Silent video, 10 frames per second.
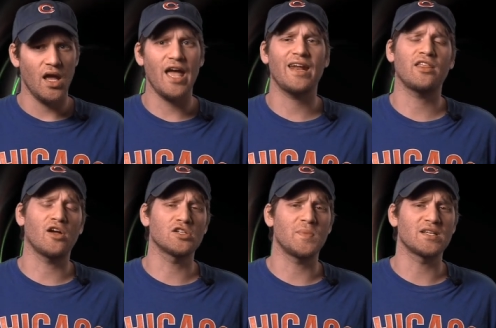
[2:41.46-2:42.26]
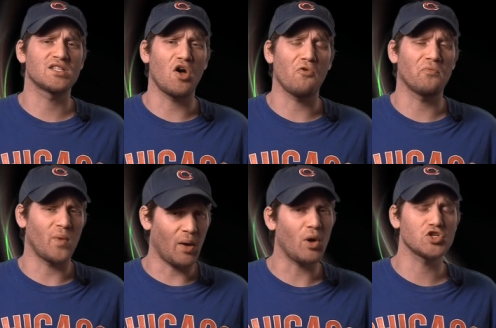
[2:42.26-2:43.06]
And I thought to myself,
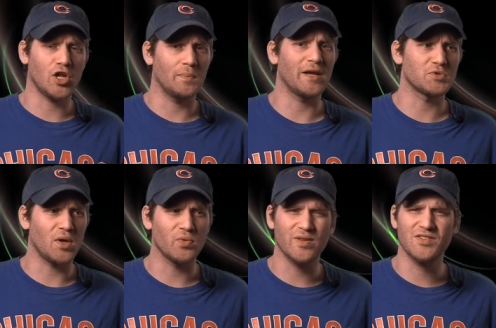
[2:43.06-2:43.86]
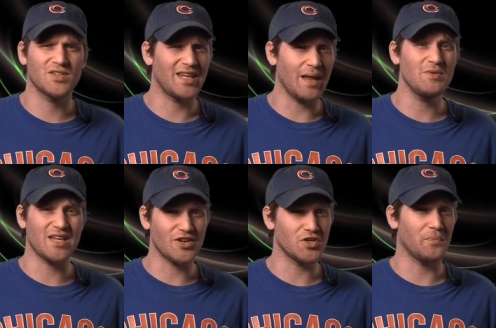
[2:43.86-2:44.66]
I watch a lot of baseball, this game is
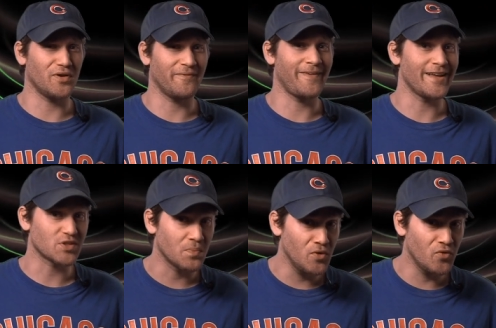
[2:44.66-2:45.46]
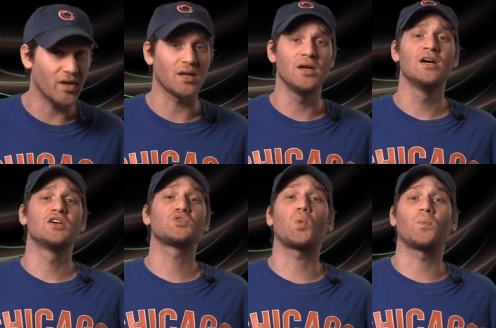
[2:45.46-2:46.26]
actually pretty fast moving.
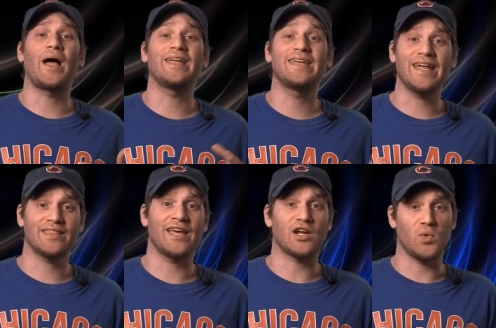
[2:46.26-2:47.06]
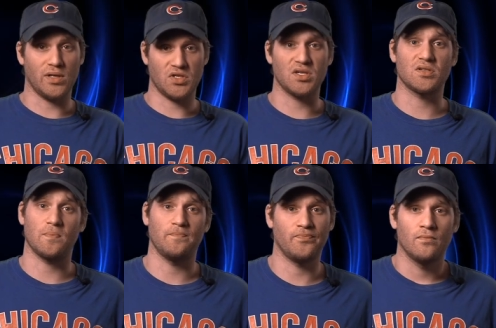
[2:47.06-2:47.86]
So I get that criticism.
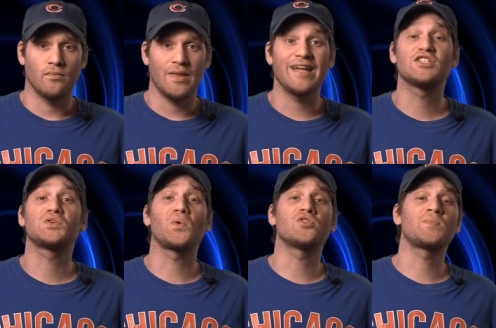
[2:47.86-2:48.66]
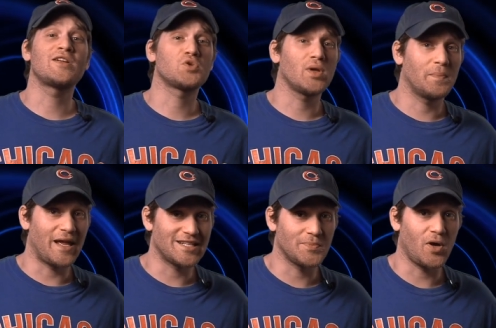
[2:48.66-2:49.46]
And so there's Major League
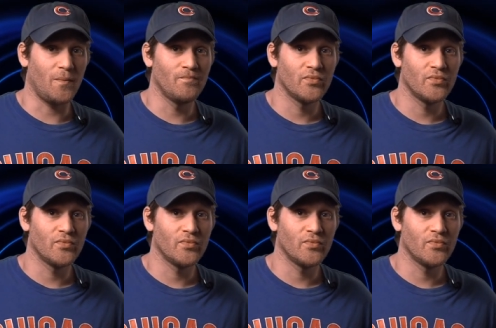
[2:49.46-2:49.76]
Baseball.